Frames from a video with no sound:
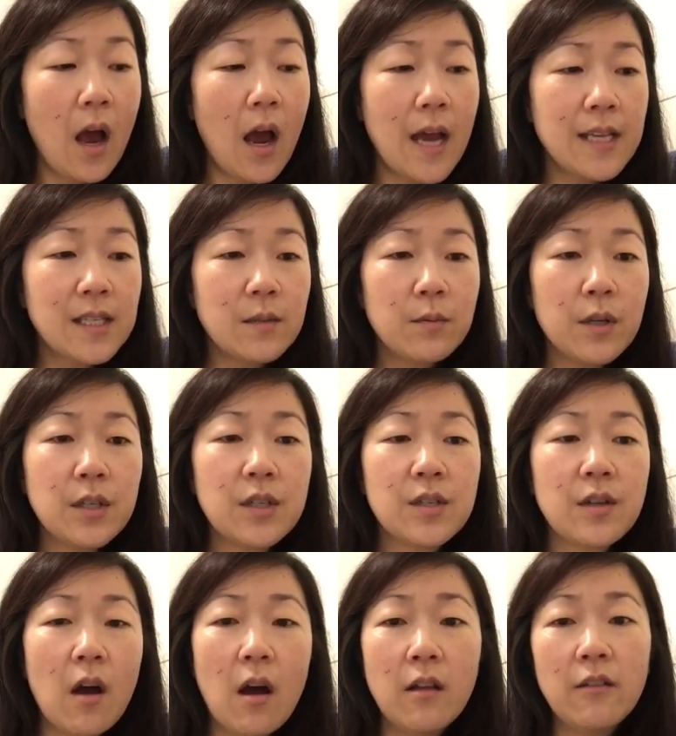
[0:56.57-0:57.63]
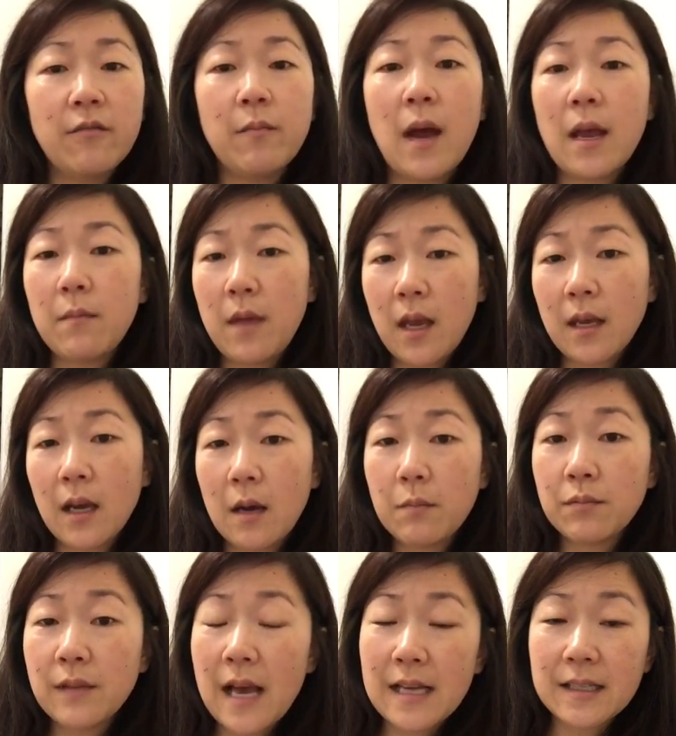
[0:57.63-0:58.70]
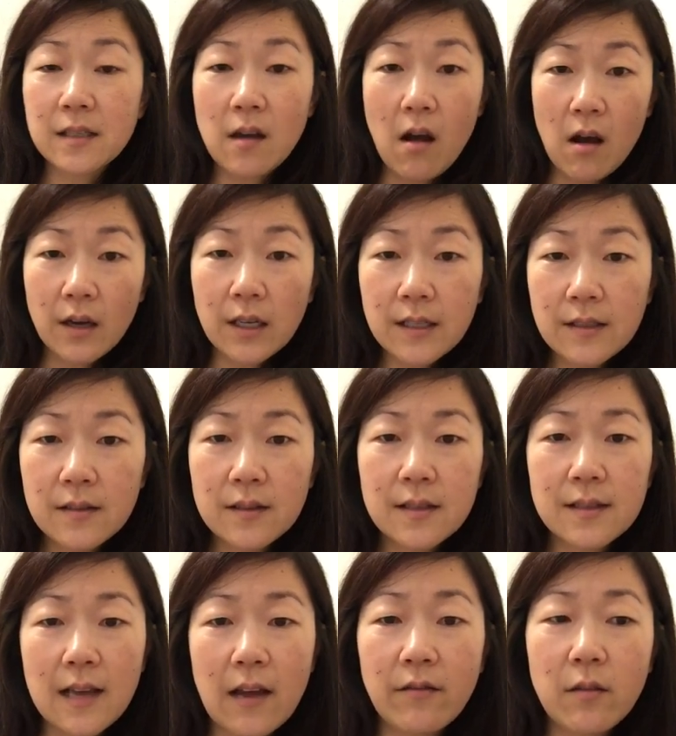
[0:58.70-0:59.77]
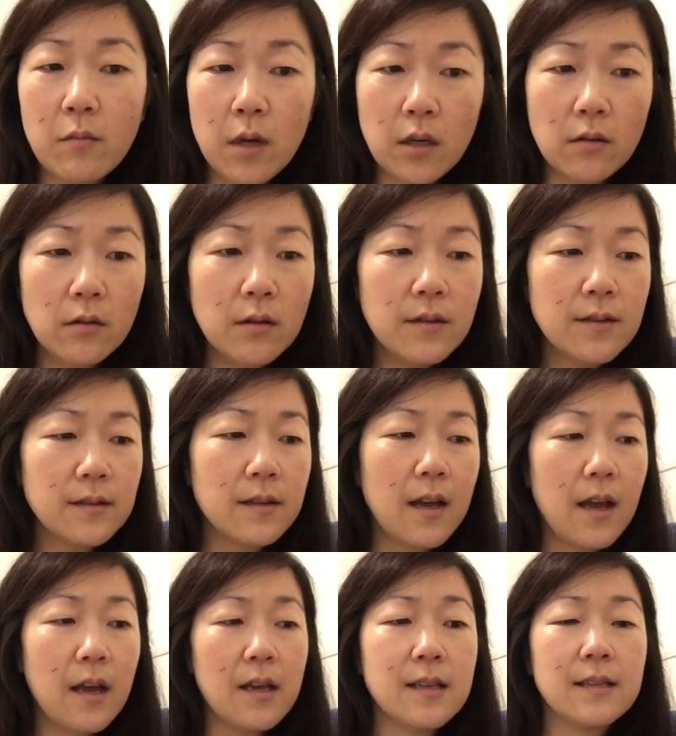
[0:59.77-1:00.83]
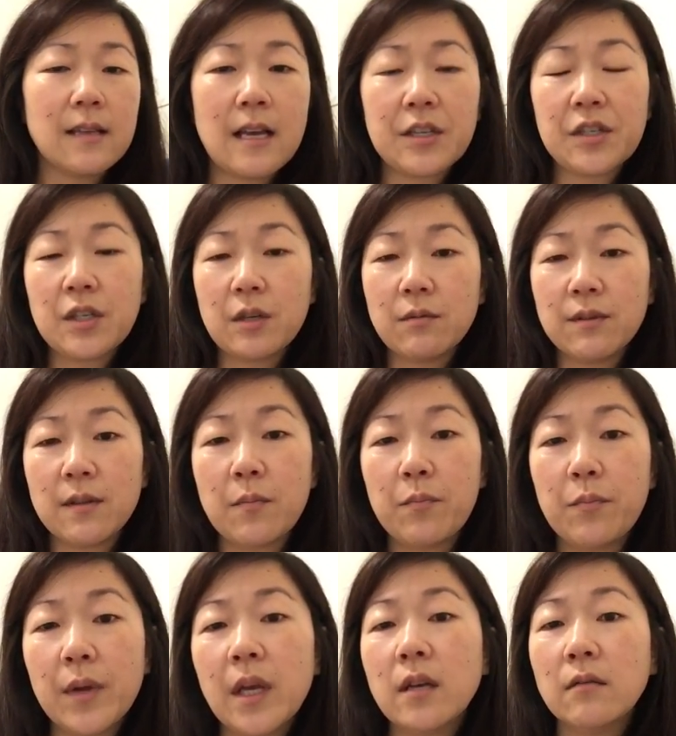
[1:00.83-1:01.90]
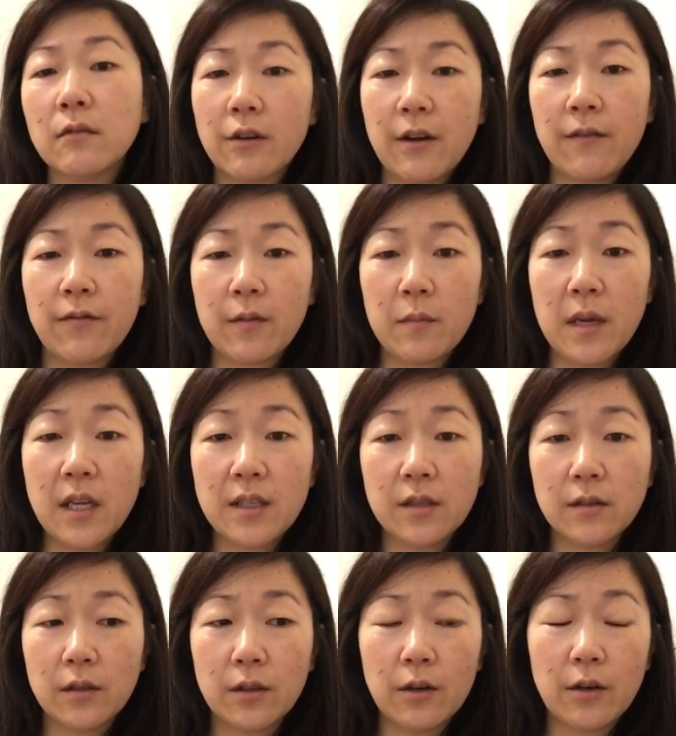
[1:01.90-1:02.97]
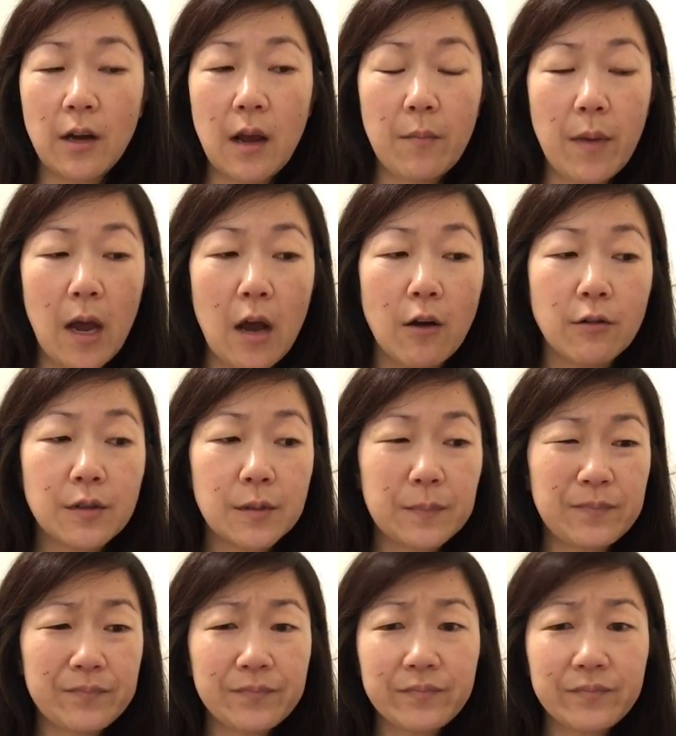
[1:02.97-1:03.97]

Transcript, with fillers: I switched all of my makeup last August to Savvy Minerals, as last year was a big learning for me to learn about